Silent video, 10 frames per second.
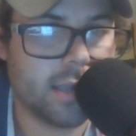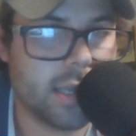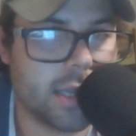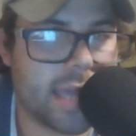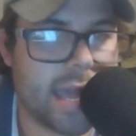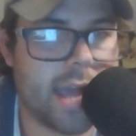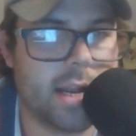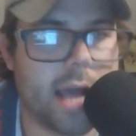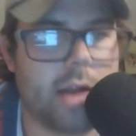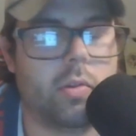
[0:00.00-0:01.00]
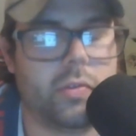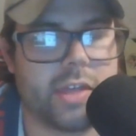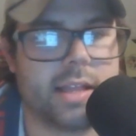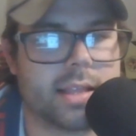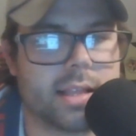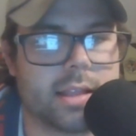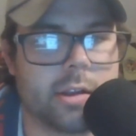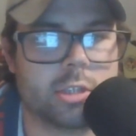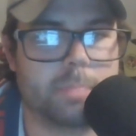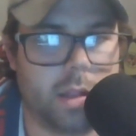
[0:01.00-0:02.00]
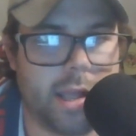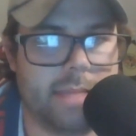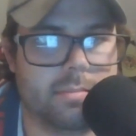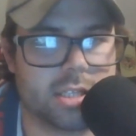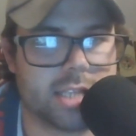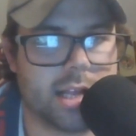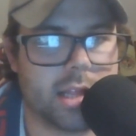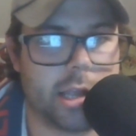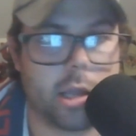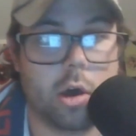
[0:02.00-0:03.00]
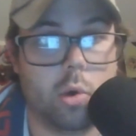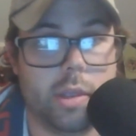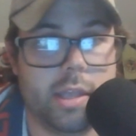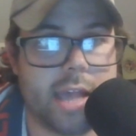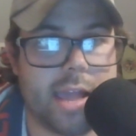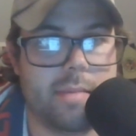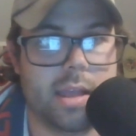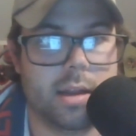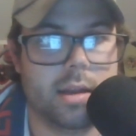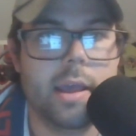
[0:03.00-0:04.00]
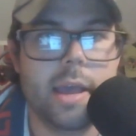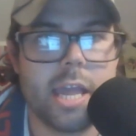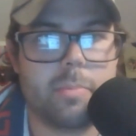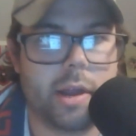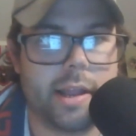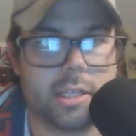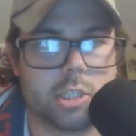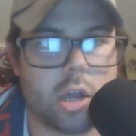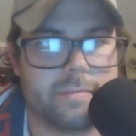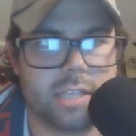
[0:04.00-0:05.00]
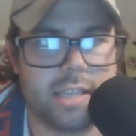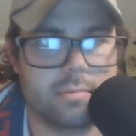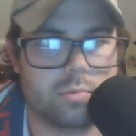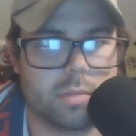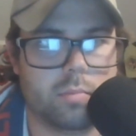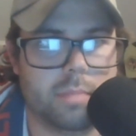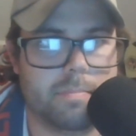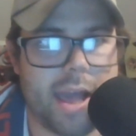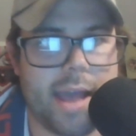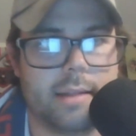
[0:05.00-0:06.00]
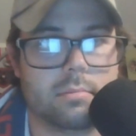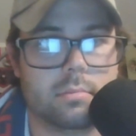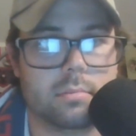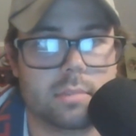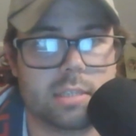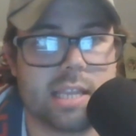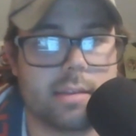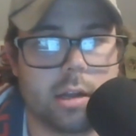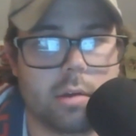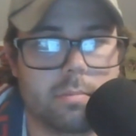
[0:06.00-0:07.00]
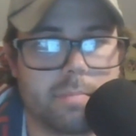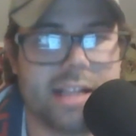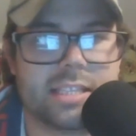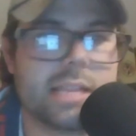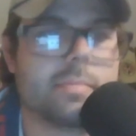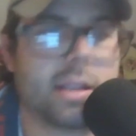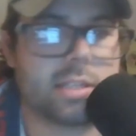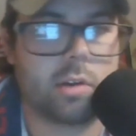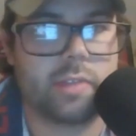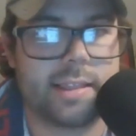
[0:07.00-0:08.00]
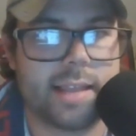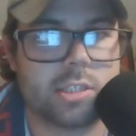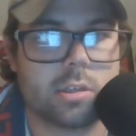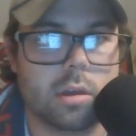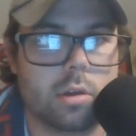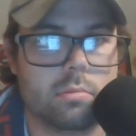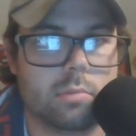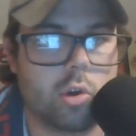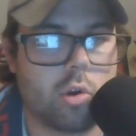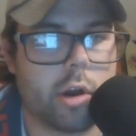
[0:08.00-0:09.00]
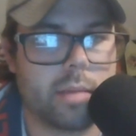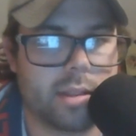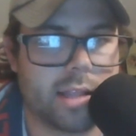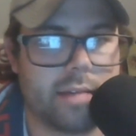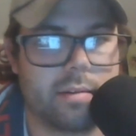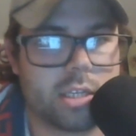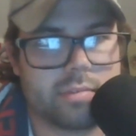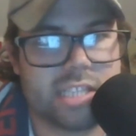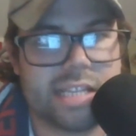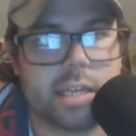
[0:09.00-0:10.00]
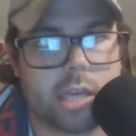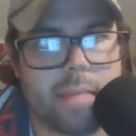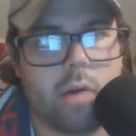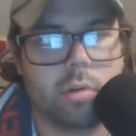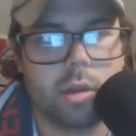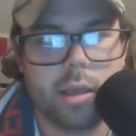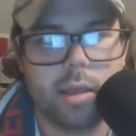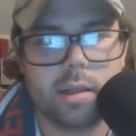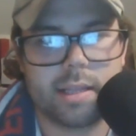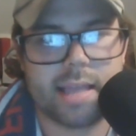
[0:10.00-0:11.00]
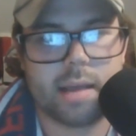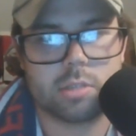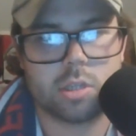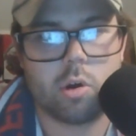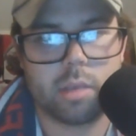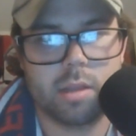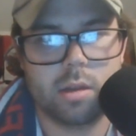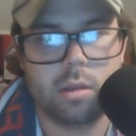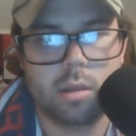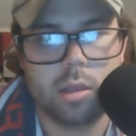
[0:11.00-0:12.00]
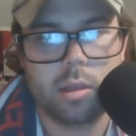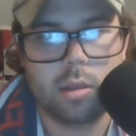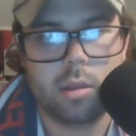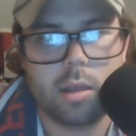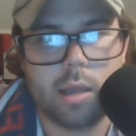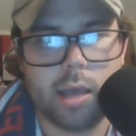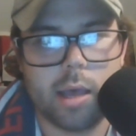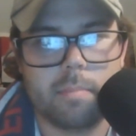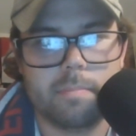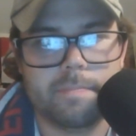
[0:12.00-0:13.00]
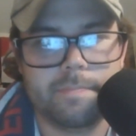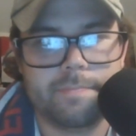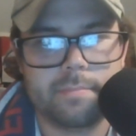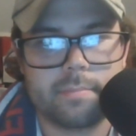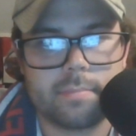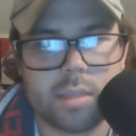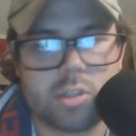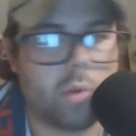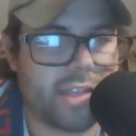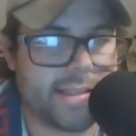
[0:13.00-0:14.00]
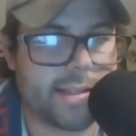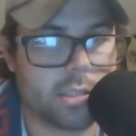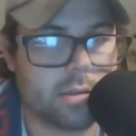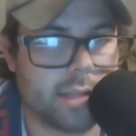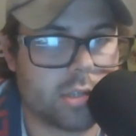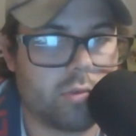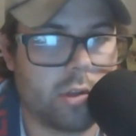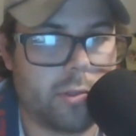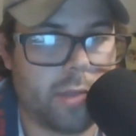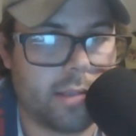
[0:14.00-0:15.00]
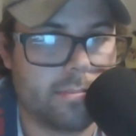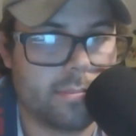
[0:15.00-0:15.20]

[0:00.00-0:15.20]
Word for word: you can't i don't think that there is blame to say like oh he came in and he played against tough teams with with bad you know bad teammates i don't think that's a, a good argument that i because i've seen it come out like that was an argument um don't think that's a that's a real thing